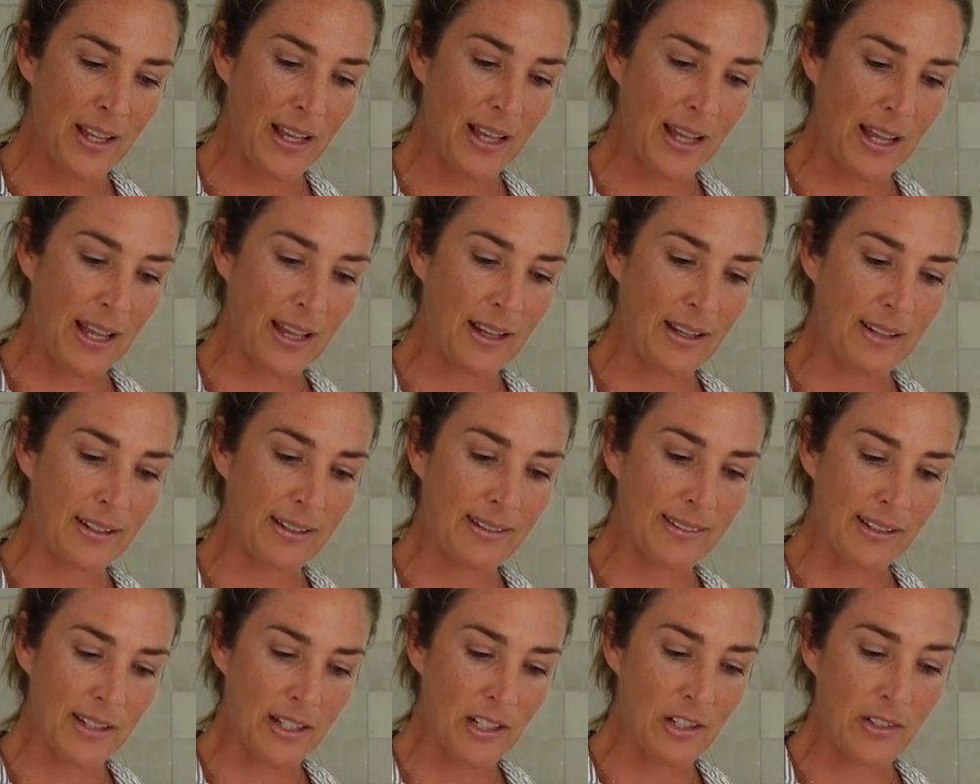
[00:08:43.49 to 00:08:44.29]
and
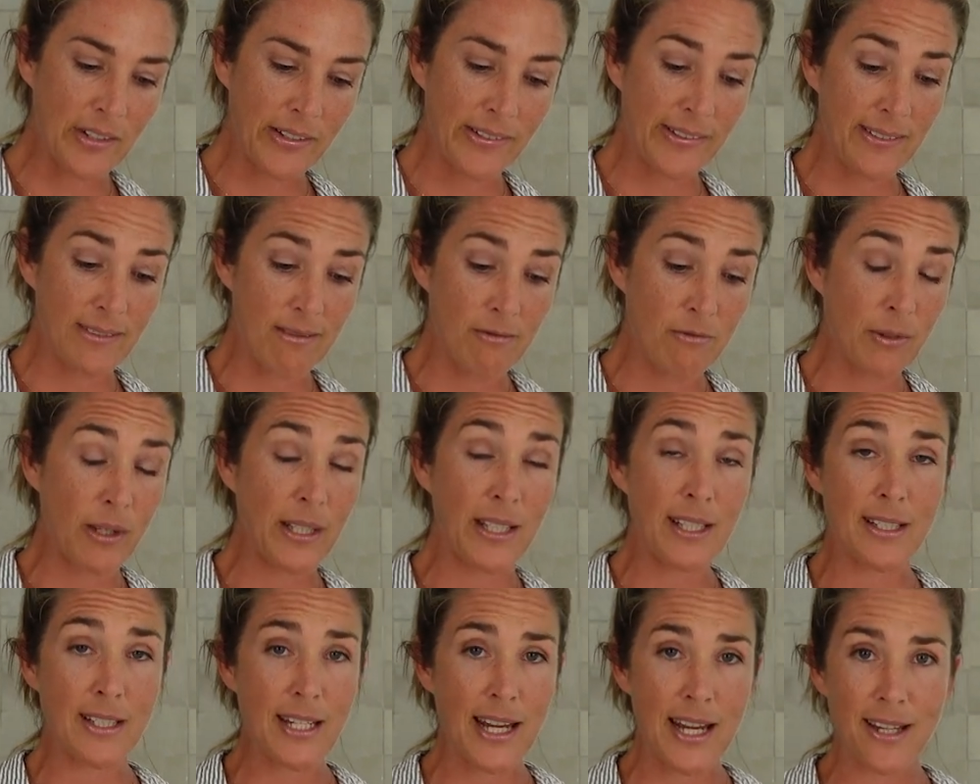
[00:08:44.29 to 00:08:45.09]
it's gonna just
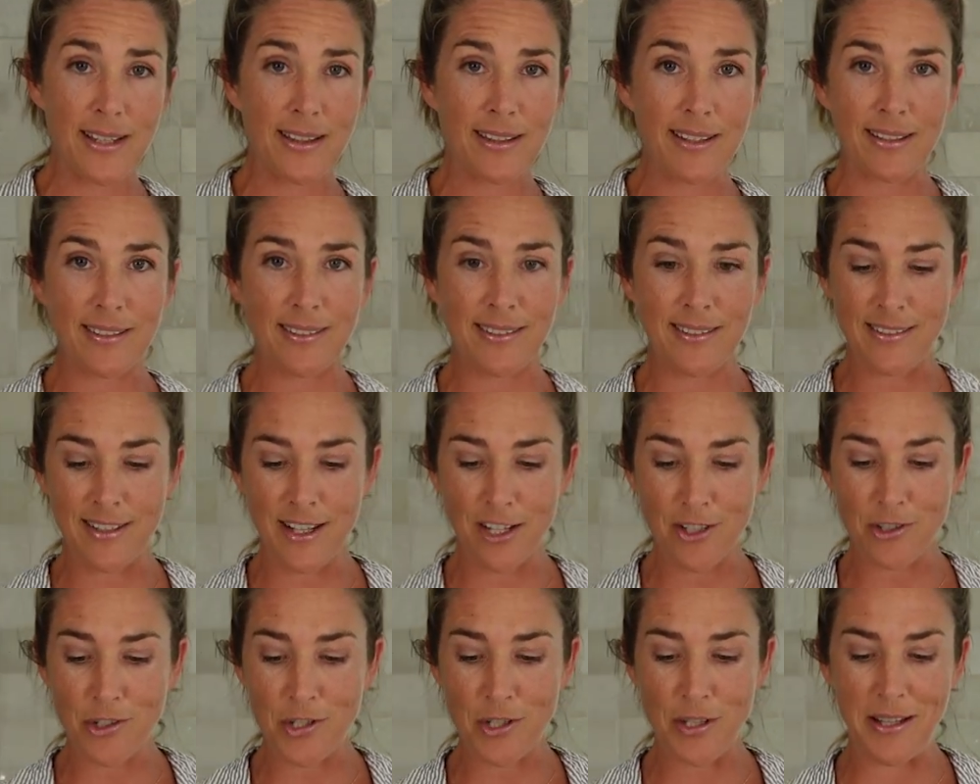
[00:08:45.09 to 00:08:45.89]
really take this
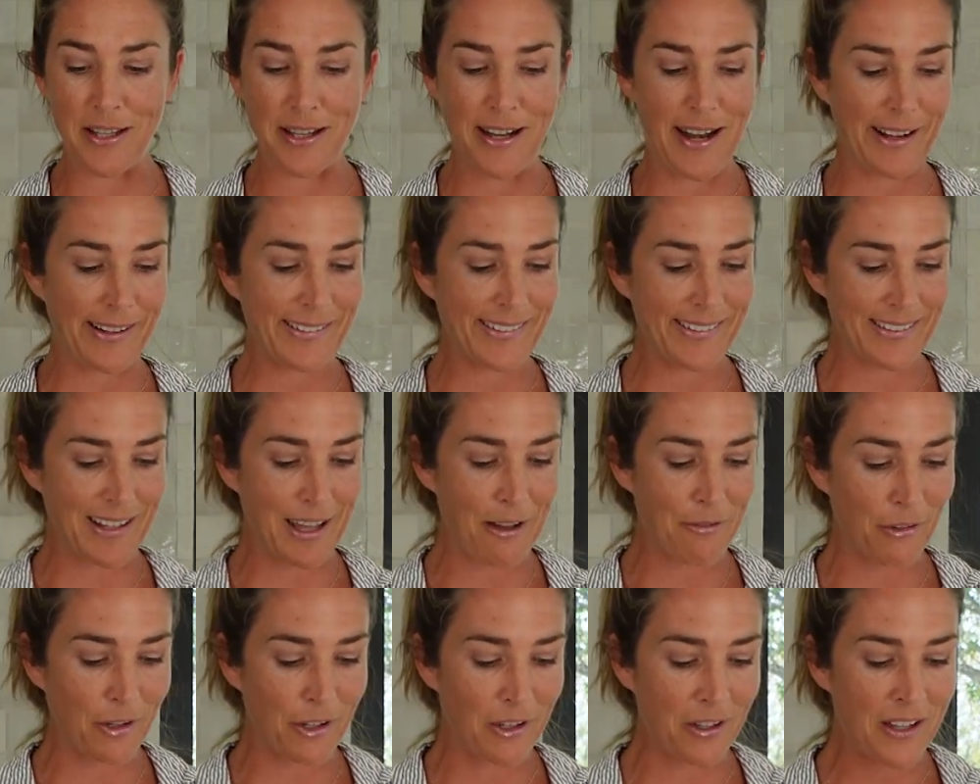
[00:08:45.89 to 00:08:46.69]
dish to the next
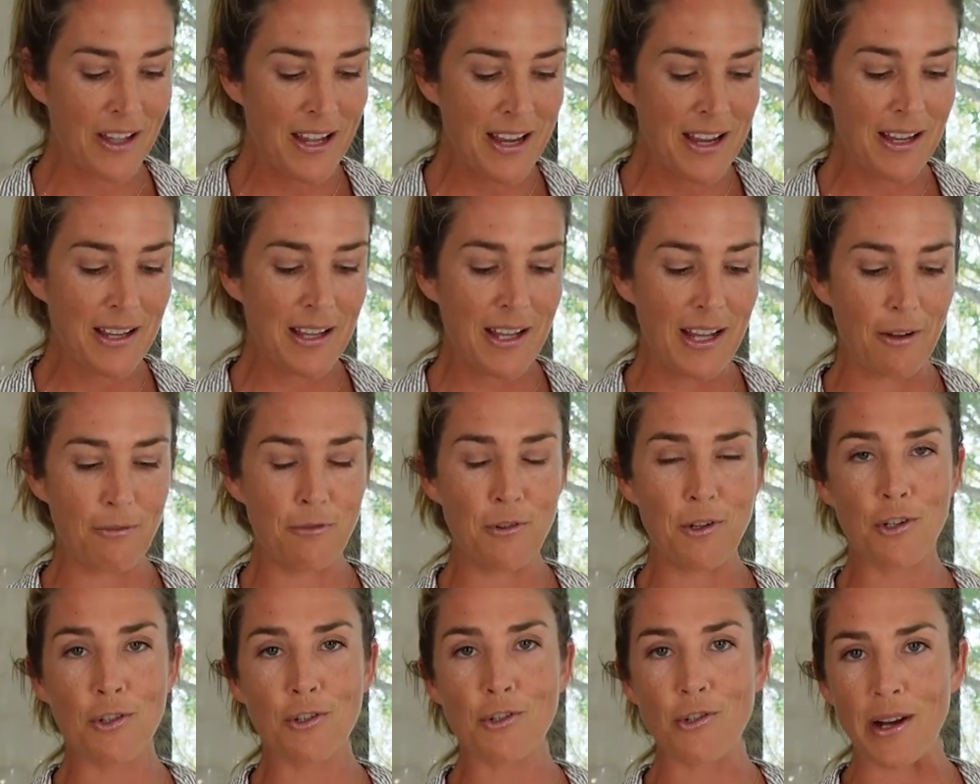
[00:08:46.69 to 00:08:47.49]
level. If
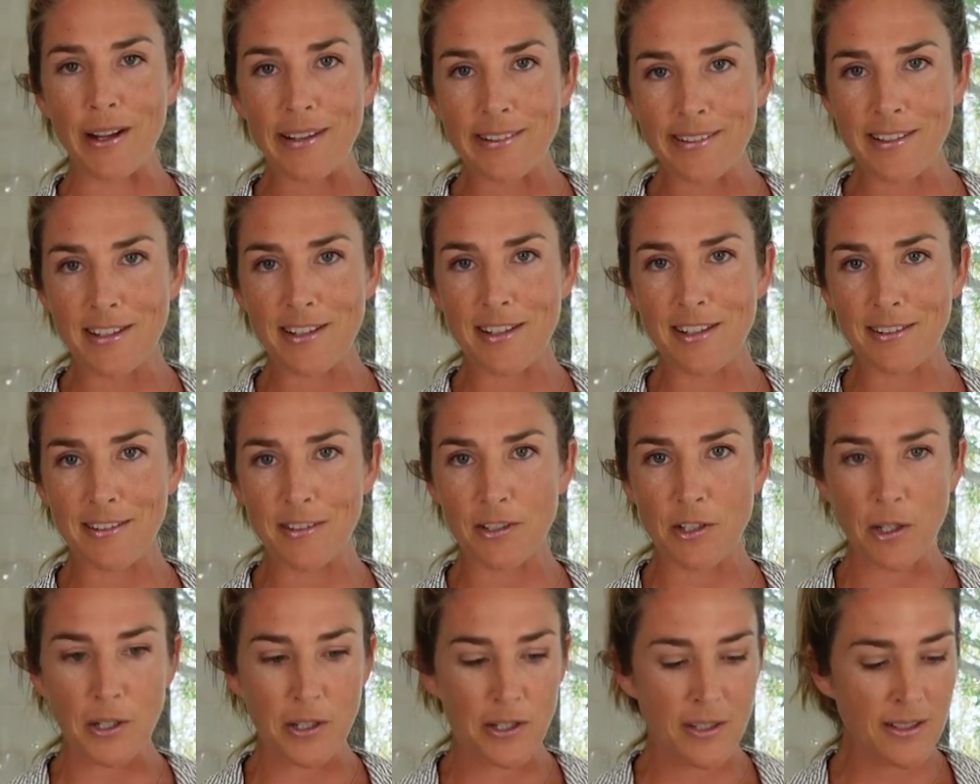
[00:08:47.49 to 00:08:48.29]
your dressing is
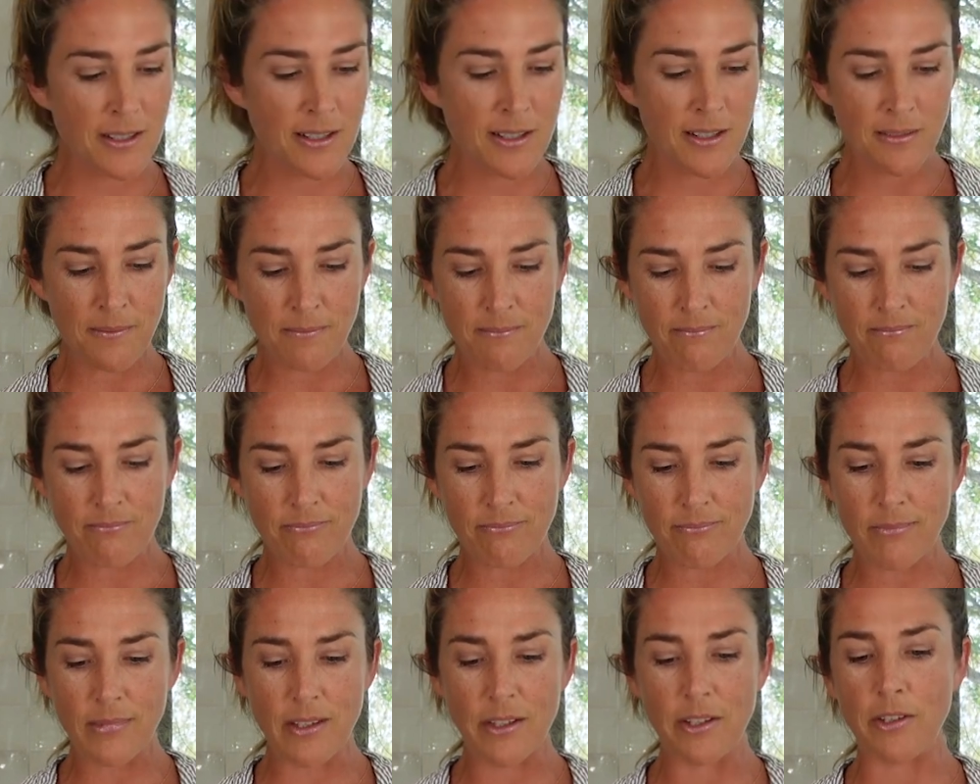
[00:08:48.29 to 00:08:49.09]
good,
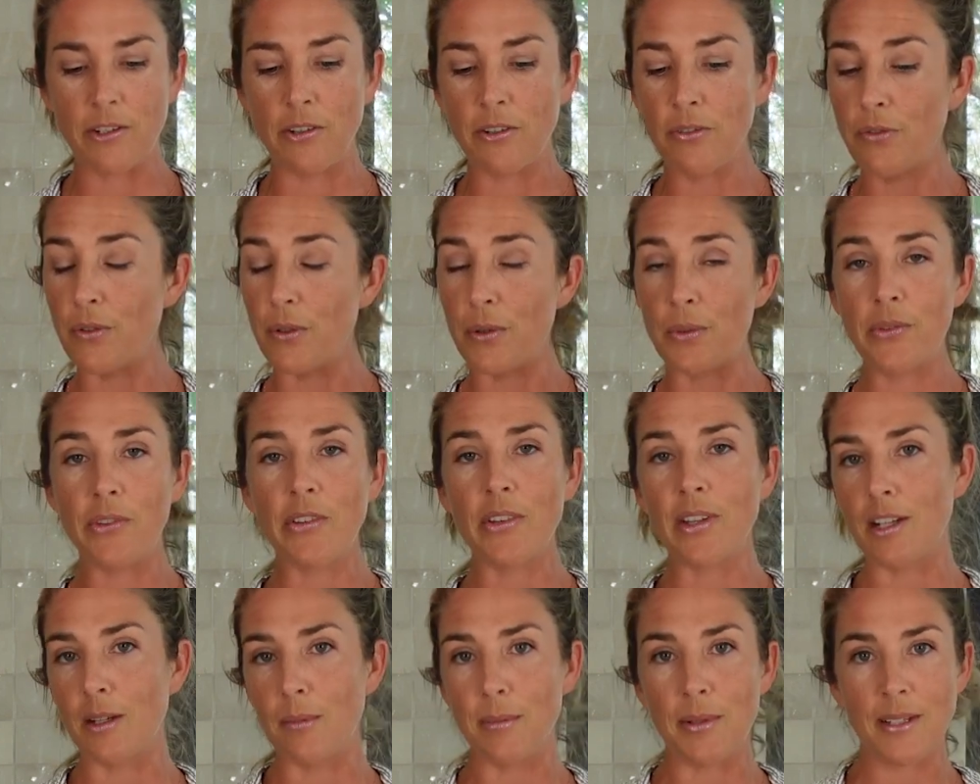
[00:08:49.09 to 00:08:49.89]
your food's
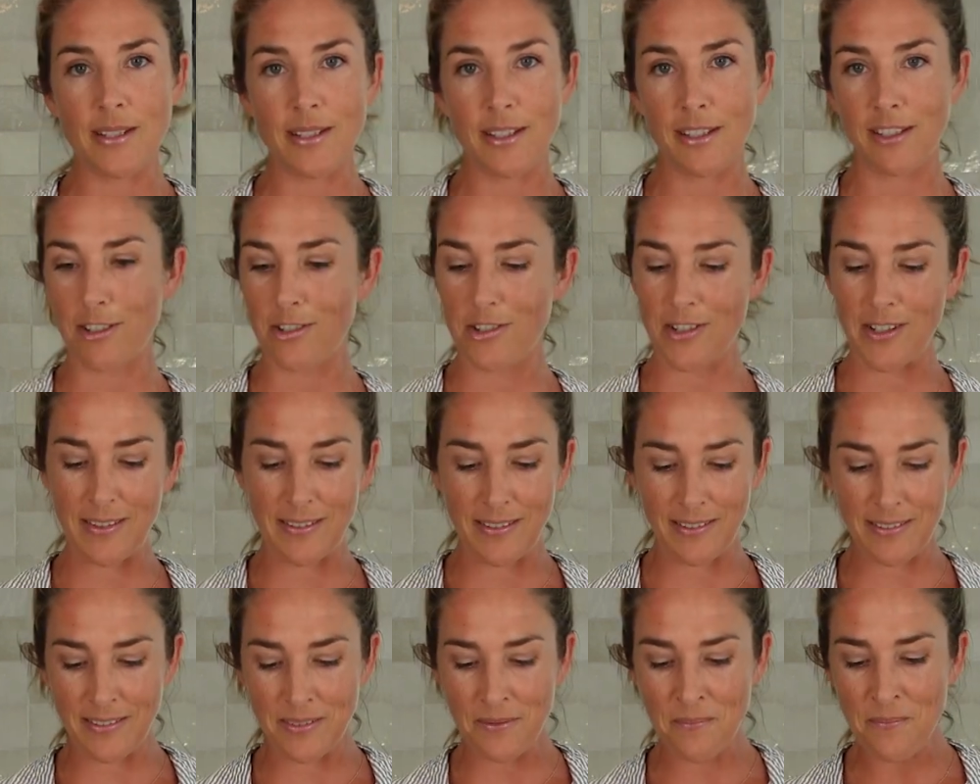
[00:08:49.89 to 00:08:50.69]
gonna be
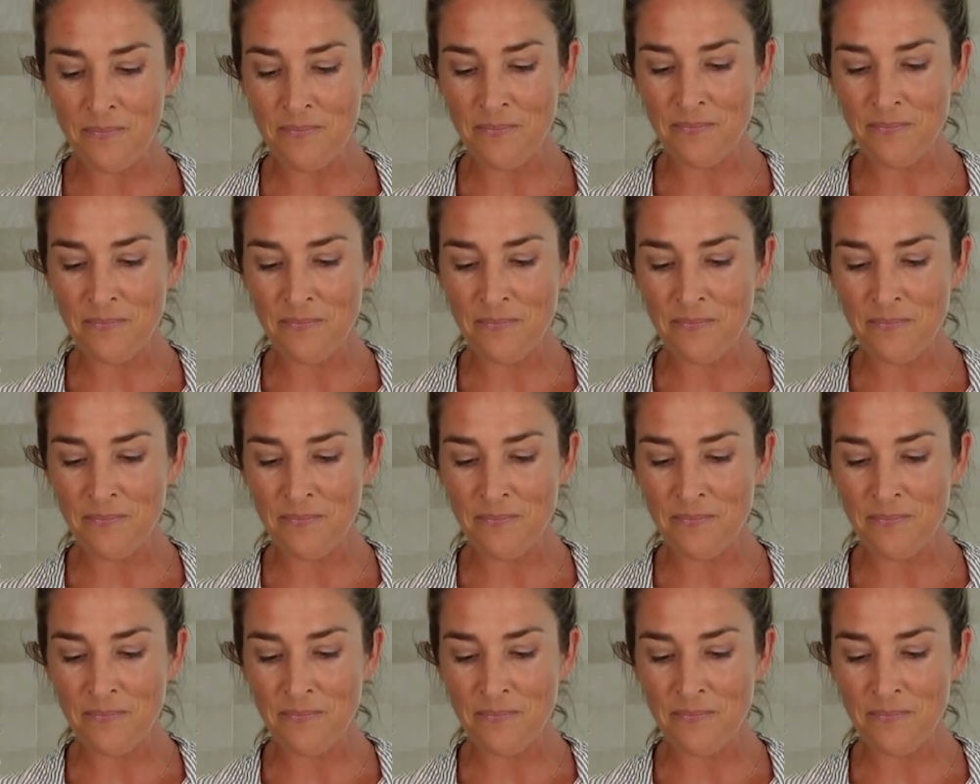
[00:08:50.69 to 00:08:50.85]
delicious.